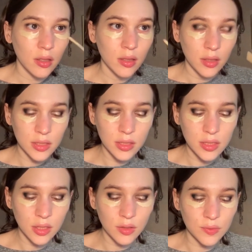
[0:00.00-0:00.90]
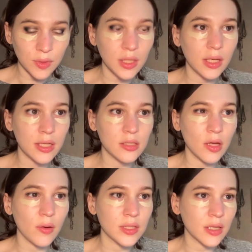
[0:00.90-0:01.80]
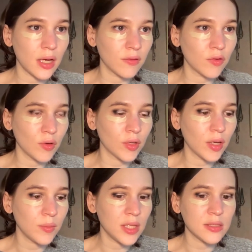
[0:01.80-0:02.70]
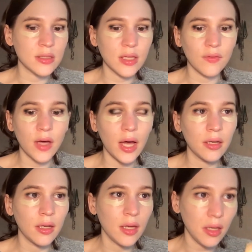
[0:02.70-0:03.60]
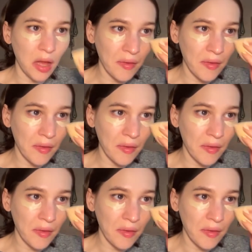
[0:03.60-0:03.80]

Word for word: This concealer is really nice, though. It's kind of grown on me since I've gotten it.